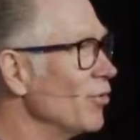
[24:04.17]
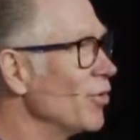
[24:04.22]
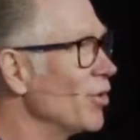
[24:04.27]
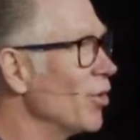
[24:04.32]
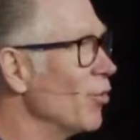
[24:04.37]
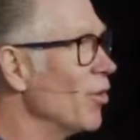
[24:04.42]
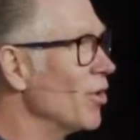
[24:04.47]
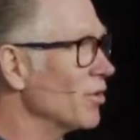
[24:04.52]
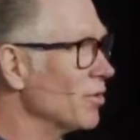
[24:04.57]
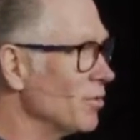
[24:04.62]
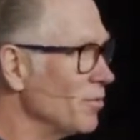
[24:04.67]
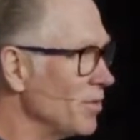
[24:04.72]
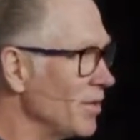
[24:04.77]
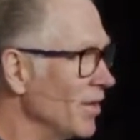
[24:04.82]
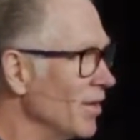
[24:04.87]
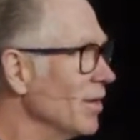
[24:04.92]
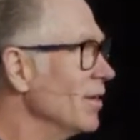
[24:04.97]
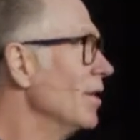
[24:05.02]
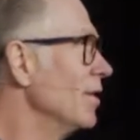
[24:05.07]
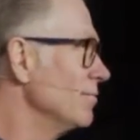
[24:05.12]
You're welcome to be
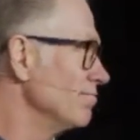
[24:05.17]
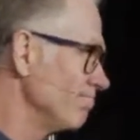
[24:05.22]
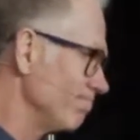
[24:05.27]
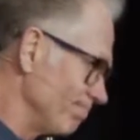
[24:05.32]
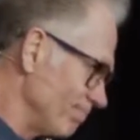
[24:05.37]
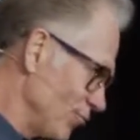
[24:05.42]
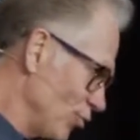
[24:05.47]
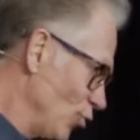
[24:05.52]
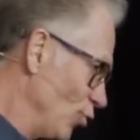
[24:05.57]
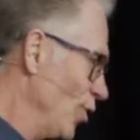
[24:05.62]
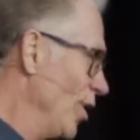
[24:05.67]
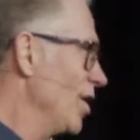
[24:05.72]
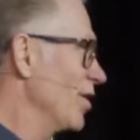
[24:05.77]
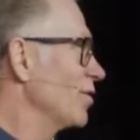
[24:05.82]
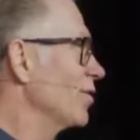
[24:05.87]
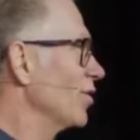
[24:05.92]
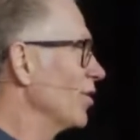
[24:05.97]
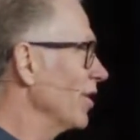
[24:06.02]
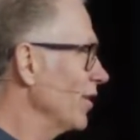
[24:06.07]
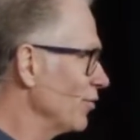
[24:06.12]
here.
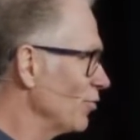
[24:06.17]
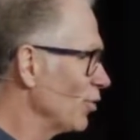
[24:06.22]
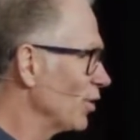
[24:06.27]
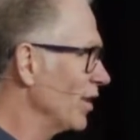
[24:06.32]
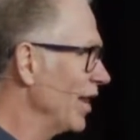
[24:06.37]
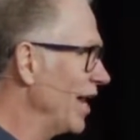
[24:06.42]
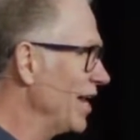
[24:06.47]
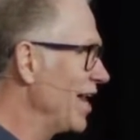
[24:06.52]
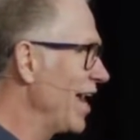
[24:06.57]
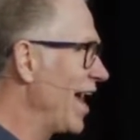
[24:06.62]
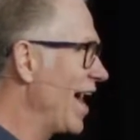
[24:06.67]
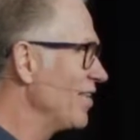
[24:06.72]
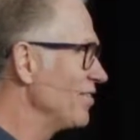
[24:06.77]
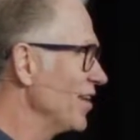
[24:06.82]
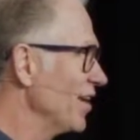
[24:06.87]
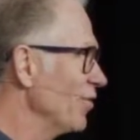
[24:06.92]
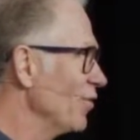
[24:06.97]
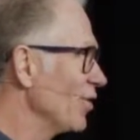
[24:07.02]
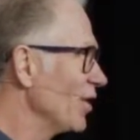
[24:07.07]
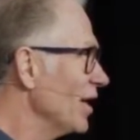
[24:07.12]
We're glad to have
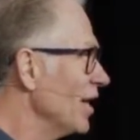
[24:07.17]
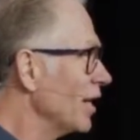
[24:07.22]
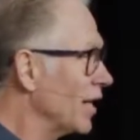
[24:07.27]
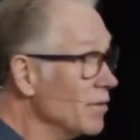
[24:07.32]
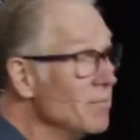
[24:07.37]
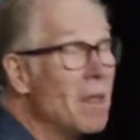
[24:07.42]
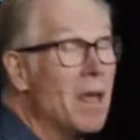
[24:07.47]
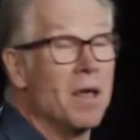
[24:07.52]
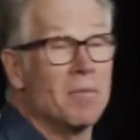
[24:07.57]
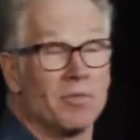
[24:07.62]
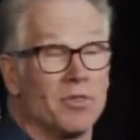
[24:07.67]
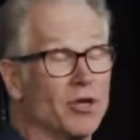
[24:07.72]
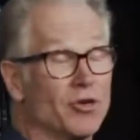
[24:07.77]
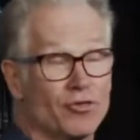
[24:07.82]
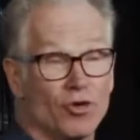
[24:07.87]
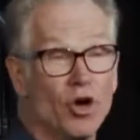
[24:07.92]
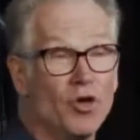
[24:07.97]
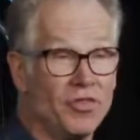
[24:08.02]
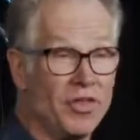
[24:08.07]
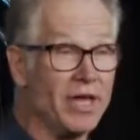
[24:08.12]
you. The
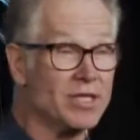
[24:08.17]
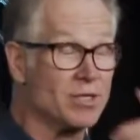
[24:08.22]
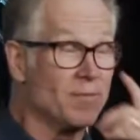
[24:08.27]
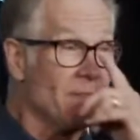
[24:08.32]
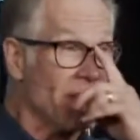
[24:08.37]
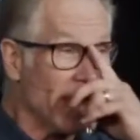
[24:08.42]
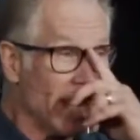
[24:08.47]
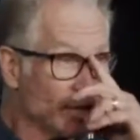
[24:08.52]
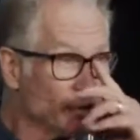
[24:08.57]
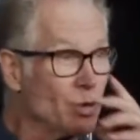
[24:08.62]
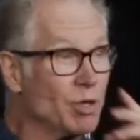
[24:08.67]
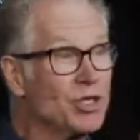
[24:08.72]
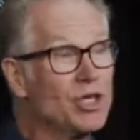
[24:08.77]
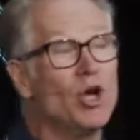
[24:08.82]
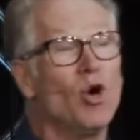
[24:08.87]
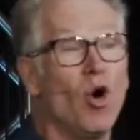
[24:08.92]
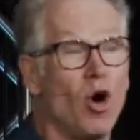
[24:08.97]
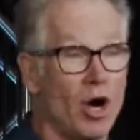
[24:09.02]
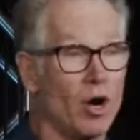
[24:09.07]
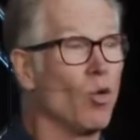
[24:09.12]
truth is when
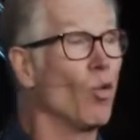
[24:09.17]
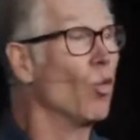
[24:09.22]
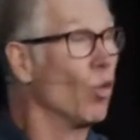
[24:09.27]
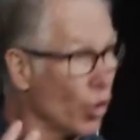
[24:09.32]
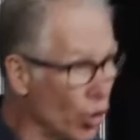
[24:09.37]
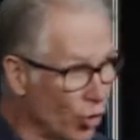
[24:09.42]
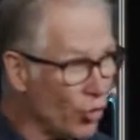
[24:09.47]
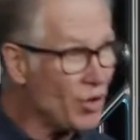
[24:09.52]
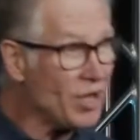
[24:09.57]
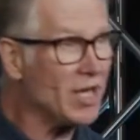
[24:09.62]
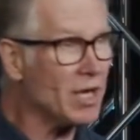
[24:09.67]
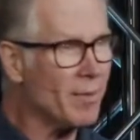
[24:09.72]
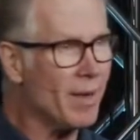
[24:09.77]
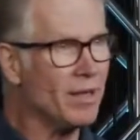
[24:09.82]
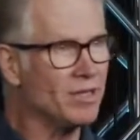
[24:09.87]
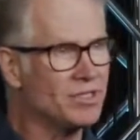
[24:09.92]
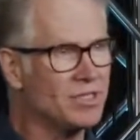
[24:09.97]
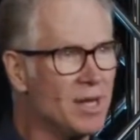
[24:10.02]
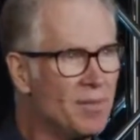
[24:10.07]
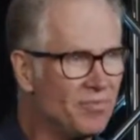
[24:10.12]
you are worrying
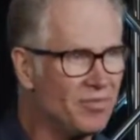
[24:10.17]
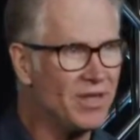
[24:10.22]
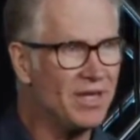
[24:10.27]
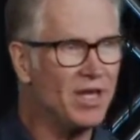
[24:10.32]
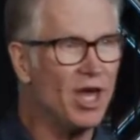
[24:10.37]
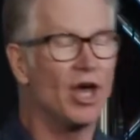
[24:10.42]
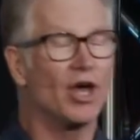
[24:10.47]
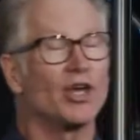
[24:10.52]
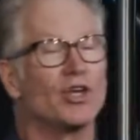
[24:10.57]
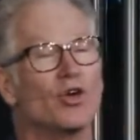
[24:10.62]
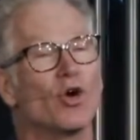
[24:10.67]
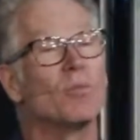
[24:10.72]
about something, you're